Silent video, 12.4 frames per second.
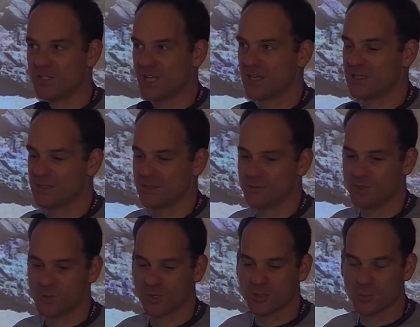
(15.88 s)
Sanderson,
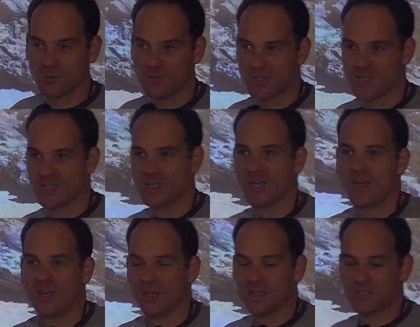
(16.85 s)
responsible for the
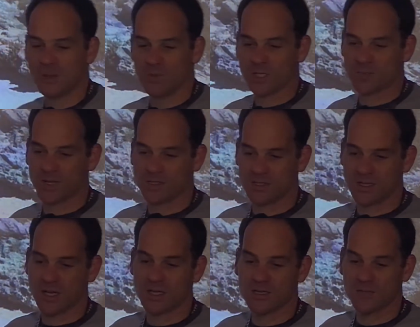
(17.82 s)
C++
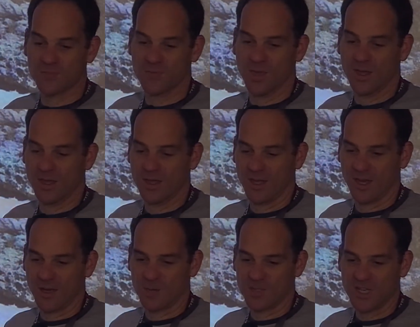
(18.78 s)
target.
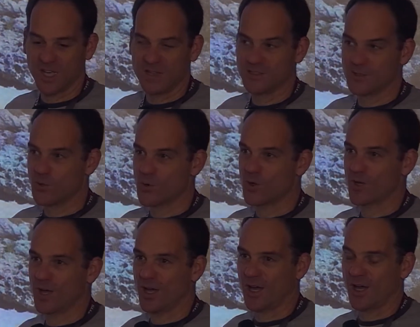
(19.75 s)
Today's talk
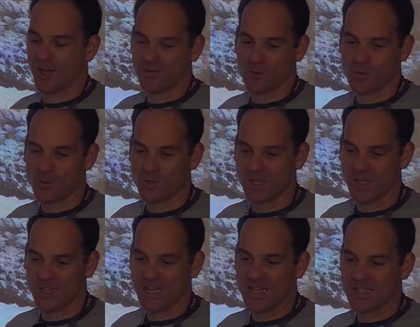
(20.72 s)
I've called
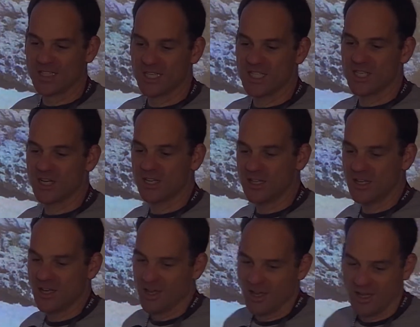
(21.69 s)
A Day at the Seaside,
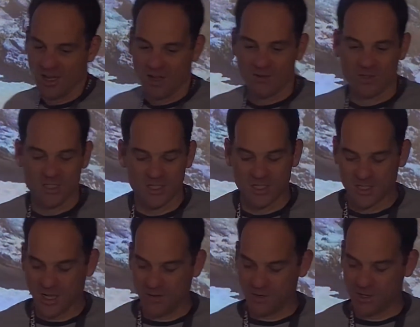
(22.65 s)
which is a
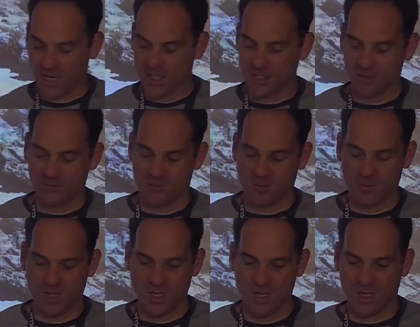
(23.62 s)
slight variation from
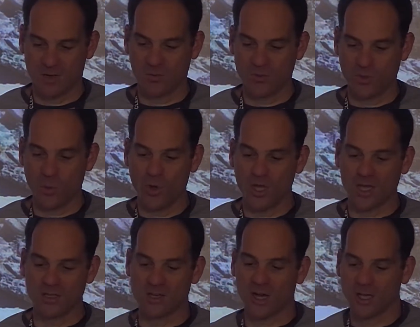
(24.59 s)
the
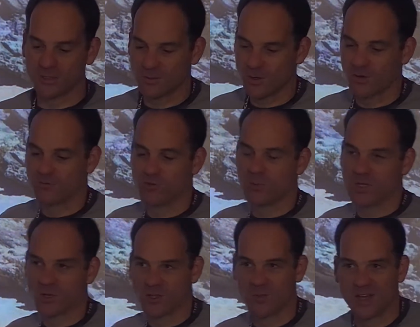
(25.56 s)
working title of dribbling
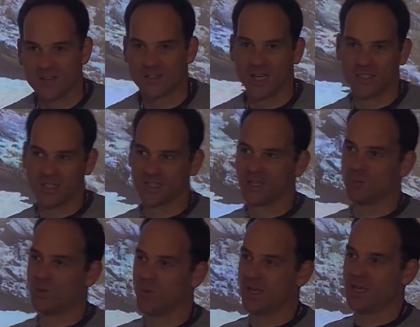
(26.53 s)
on about
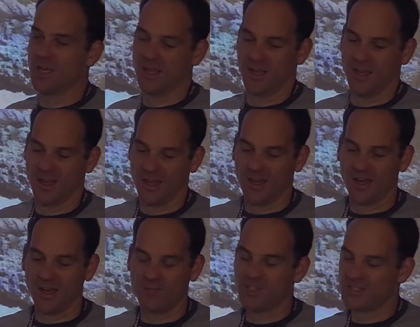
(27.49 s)
hxcpp,
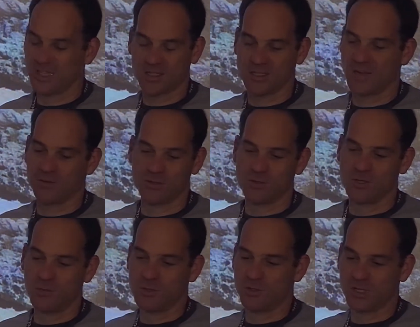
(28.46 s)
which doesn't have as good
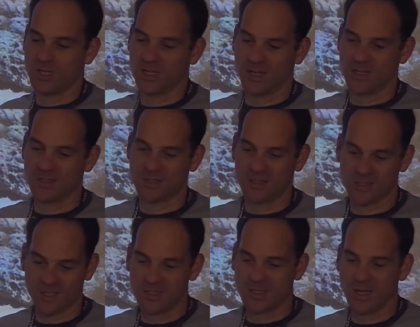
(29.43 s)
imagery as the
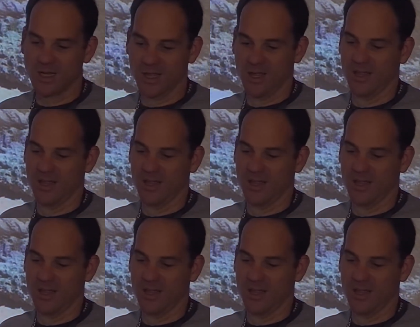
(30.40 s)
seaside.